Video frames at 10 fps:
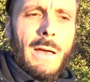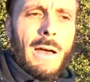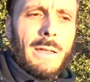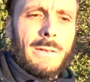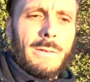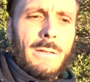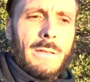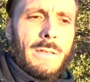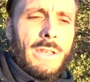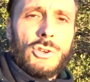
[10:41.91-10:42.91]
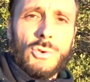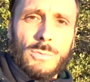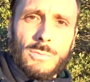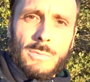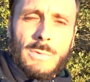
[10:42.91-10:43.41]
And Yeshua
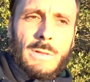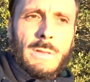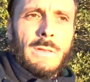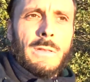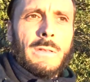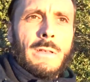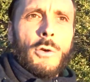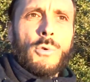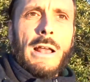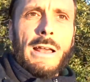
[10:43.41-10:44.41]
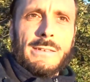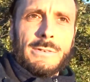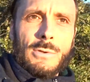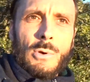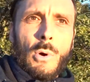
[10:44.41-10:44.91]

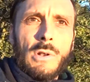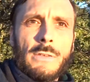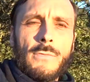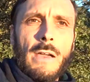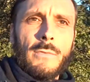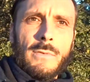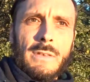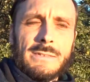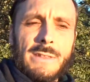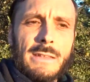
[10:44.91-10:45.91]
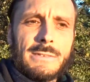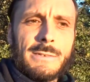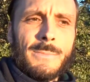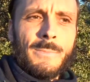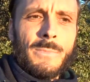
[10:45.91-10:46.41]
realized all the 5
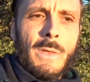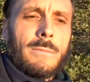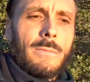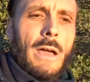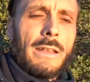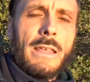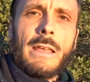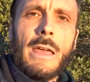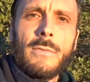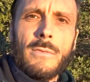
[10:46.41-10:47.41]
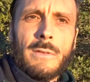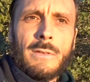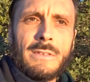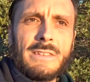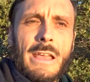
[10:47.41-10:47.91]
states, and he gave
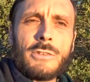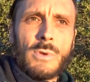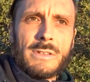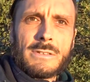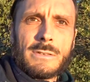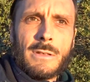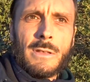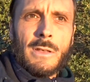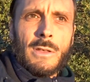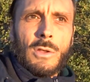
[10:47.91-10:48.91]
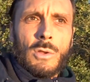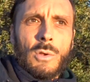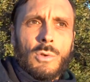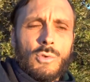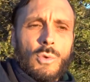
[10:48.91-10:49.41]
the entrance
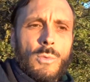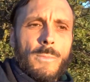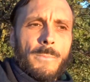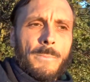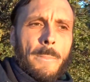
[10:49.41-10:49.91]
to